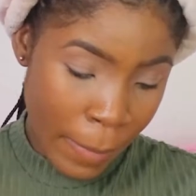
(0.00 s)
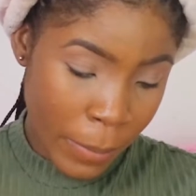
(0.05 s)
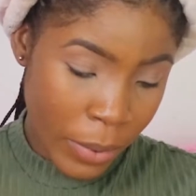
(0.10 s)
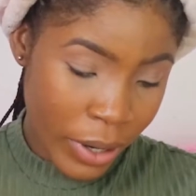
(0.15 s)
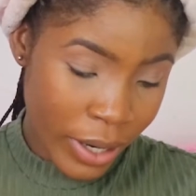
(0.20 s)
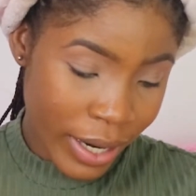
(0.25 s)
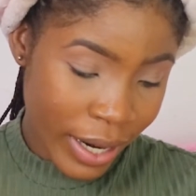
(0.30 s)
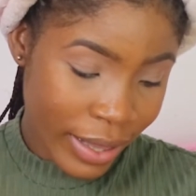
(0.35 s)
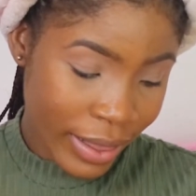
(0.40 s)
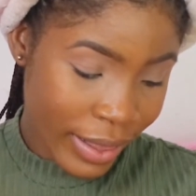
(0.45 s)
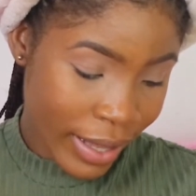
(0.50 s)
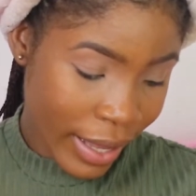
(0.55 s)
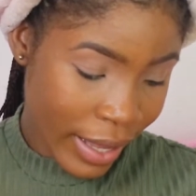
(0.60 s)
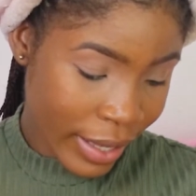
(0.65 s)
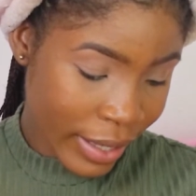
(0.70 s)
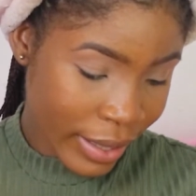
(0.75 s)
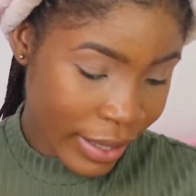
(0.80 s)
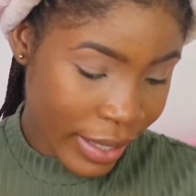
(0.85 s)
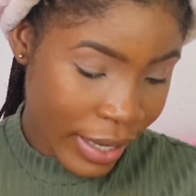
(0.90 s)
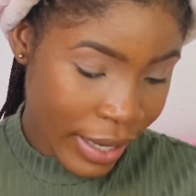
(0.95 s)
More than
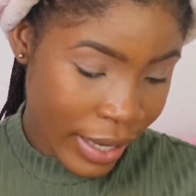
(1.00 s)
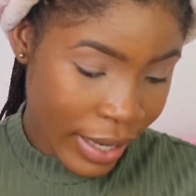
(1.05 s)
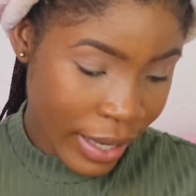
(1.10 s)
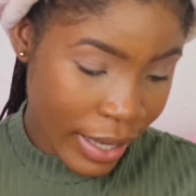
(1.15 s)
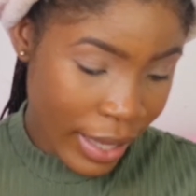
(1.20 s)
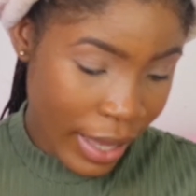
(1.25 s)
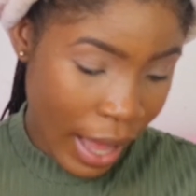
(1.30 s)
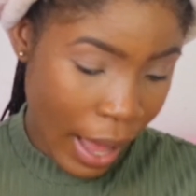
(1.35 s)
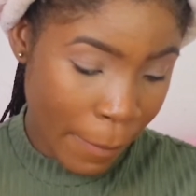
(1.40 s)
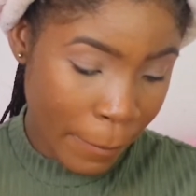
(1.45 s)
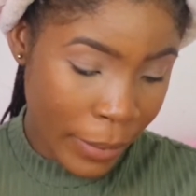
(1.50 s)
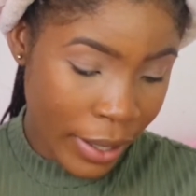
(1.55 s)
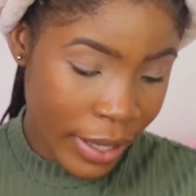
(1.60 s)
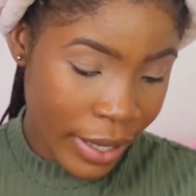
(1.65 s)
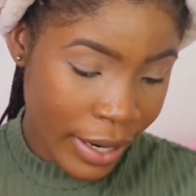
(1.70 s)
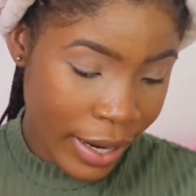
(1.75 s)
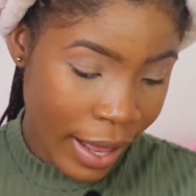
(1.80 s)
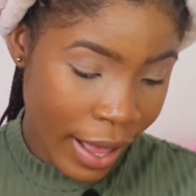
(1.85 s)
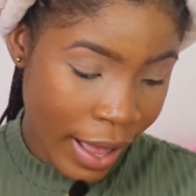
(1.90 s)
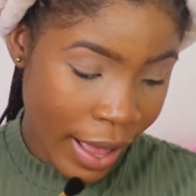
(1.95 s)
likely, I'm
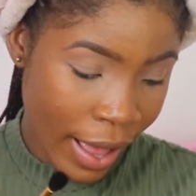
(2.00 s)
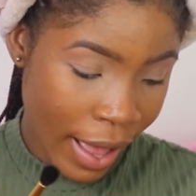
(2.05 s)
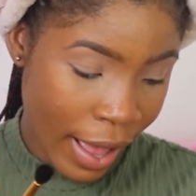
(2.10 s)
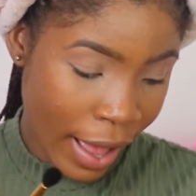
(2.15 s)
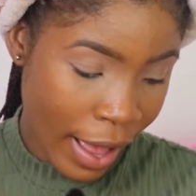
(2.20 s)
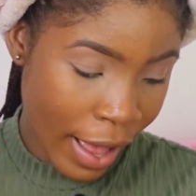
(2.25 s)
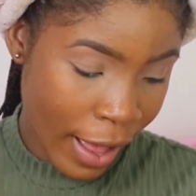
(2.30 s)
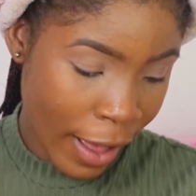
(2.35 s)
gonna